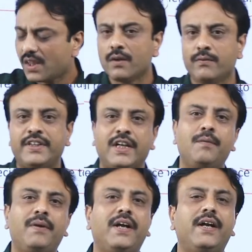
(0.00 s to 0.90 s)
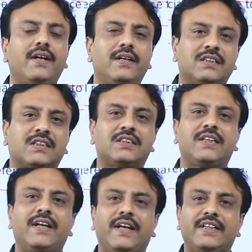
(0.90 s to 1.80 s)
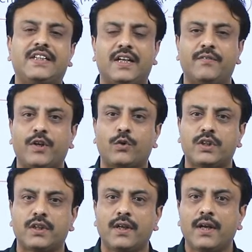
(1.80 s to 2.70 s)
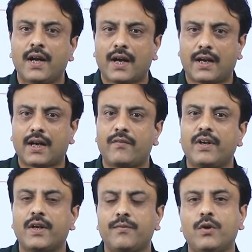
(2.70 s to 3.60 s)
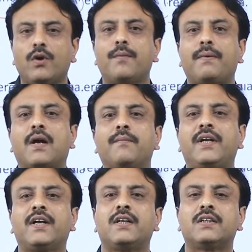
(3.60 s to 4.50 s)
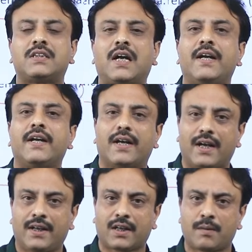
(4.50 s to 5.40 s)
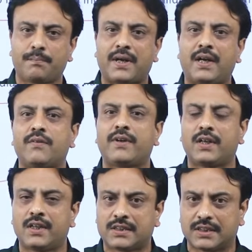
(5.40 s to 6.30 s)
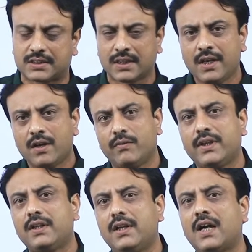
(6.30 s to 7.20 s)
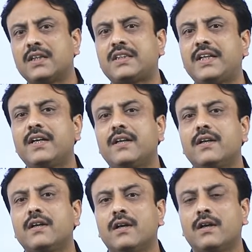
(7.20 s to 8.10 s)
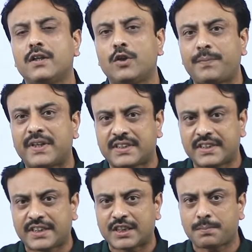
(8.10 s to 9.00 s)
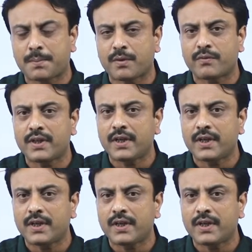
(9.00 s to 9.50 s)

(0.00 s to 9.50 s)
We shall be discussing each and every question, and I will give you a pragmatic understanding and a comparative analysis with last year UPSC GS Paper 1